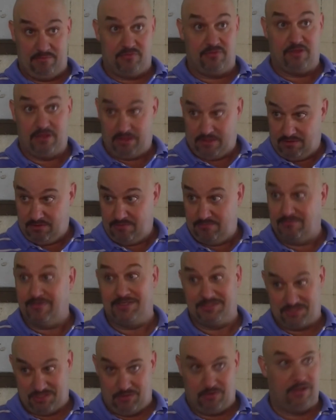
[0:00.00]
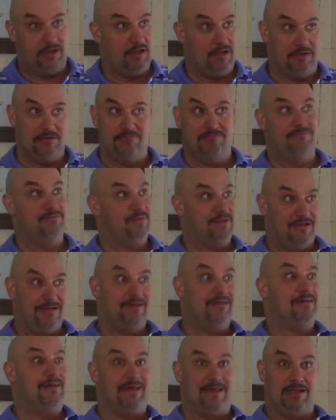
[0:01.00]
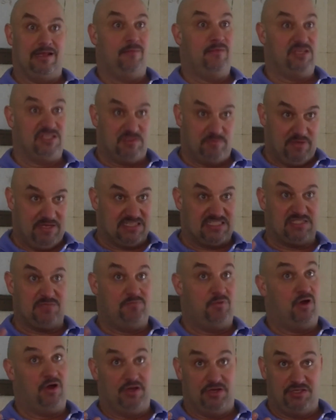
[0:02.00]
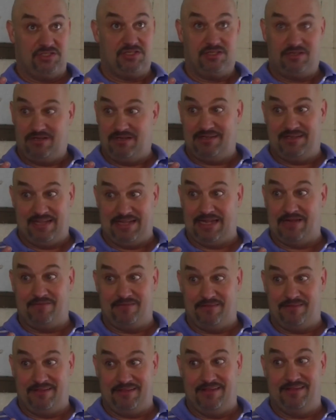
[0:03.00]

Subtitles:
thing. Let's go ahead and let me just be a sponge and take everything